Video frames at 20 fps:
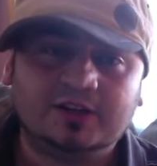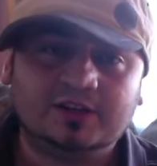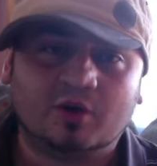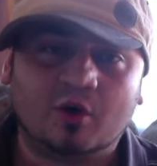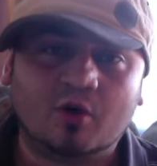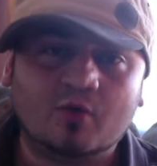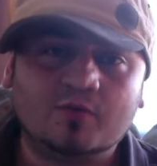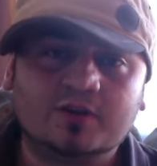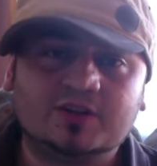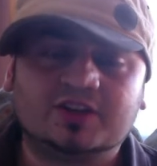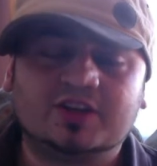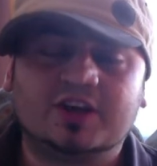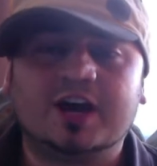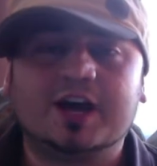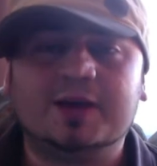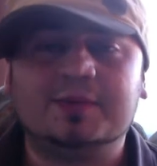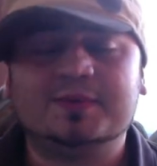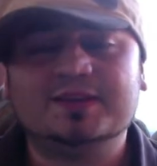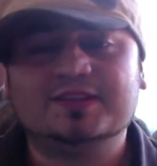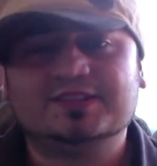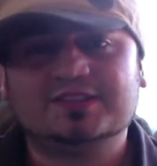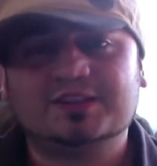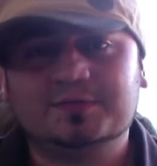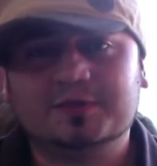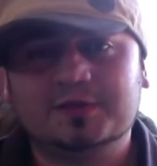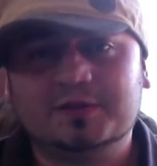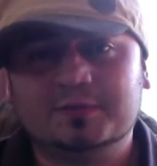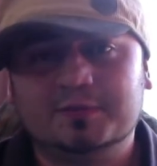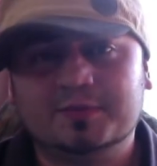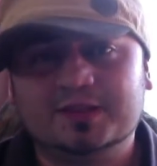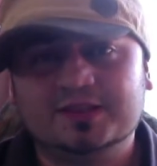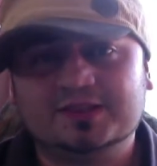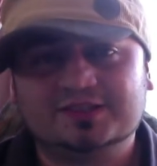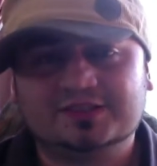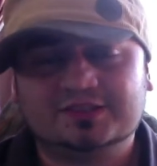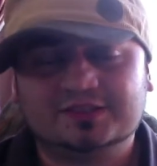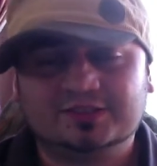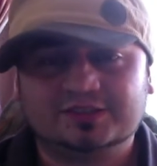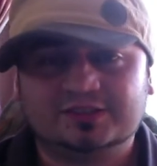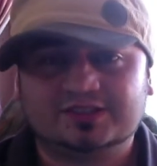overtime, it's going to be
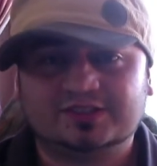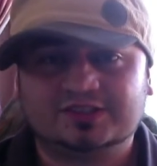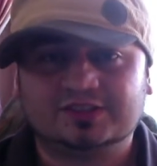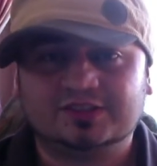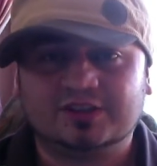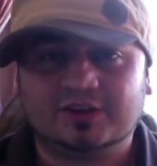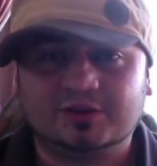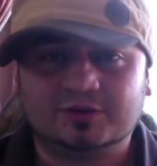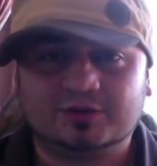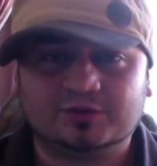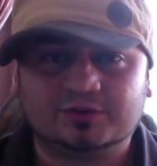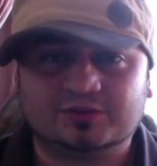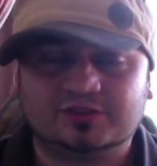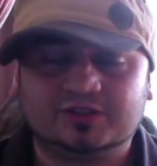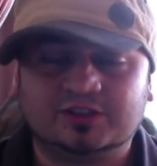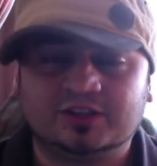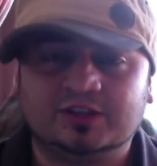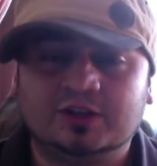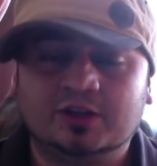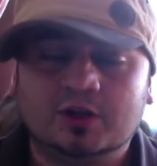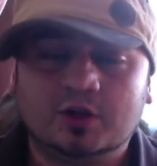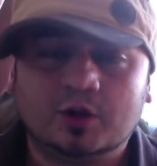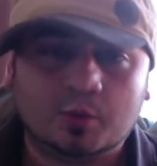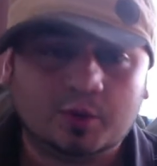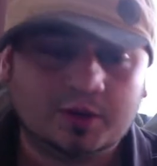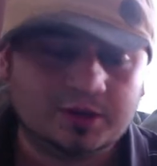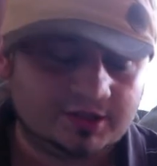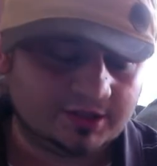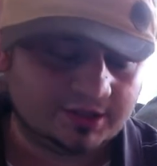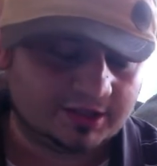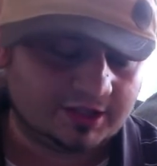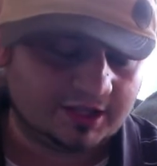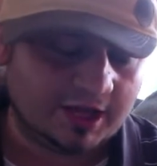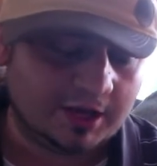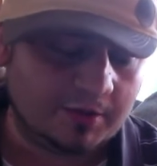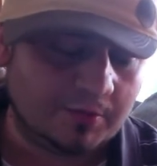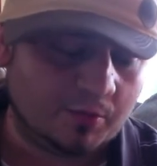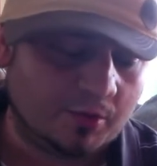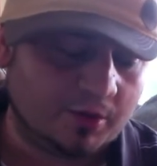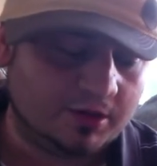Mr. Snuggleston with the
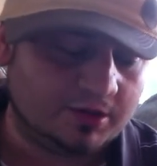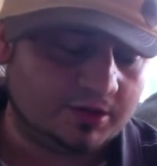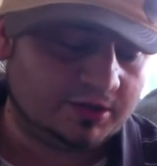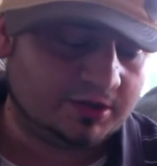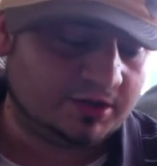game winner